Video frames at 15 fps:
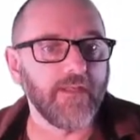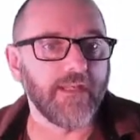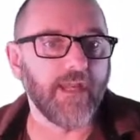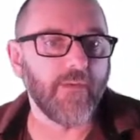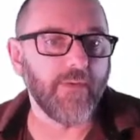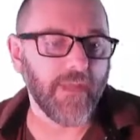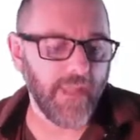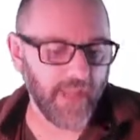
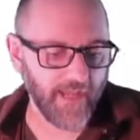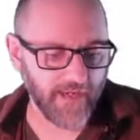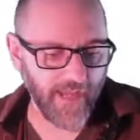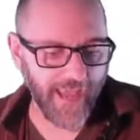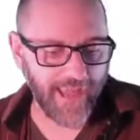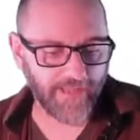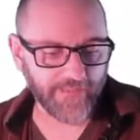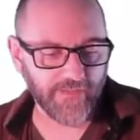Now we can't
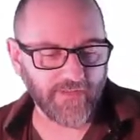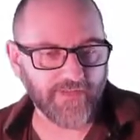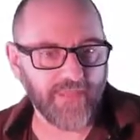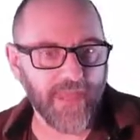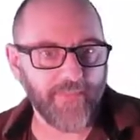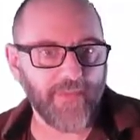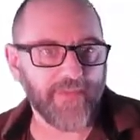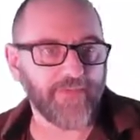access
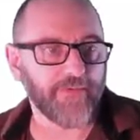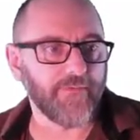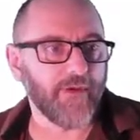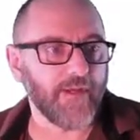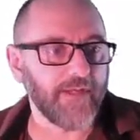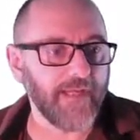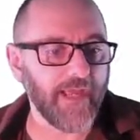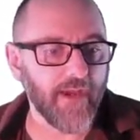that method
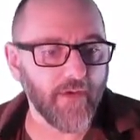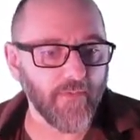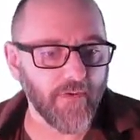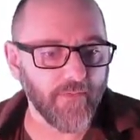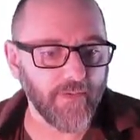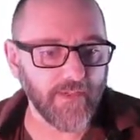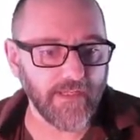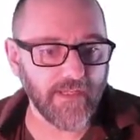right now.
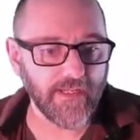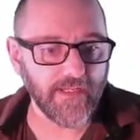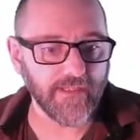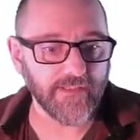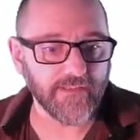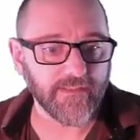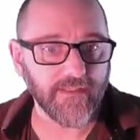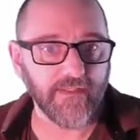What we need
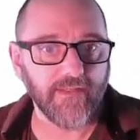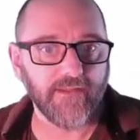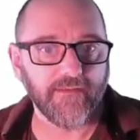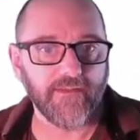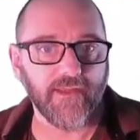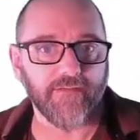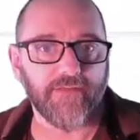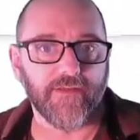is
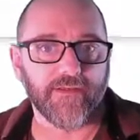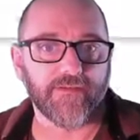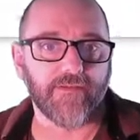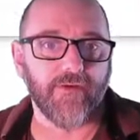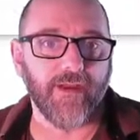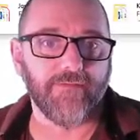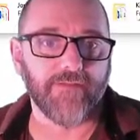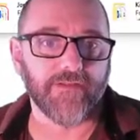the FX
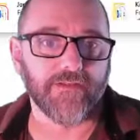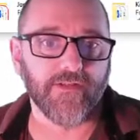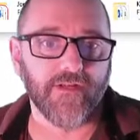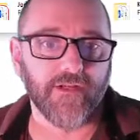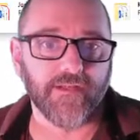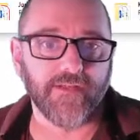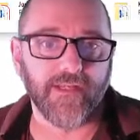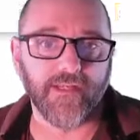graphics
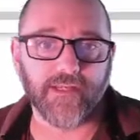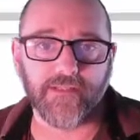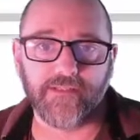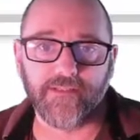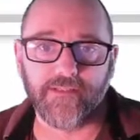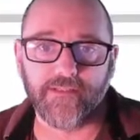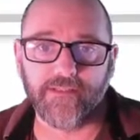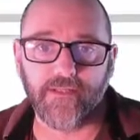
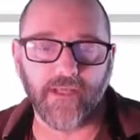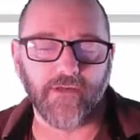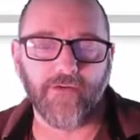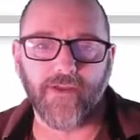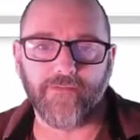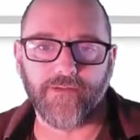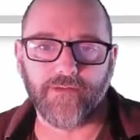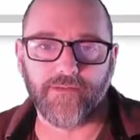
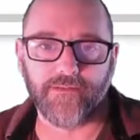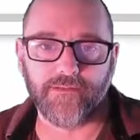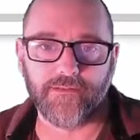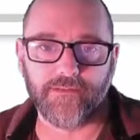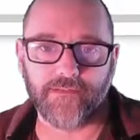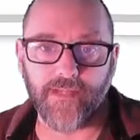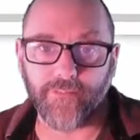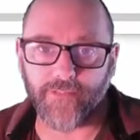
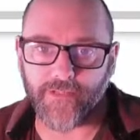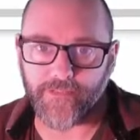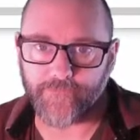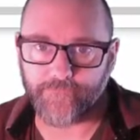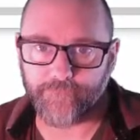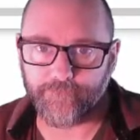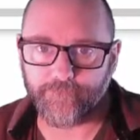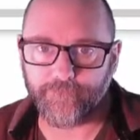graphics template.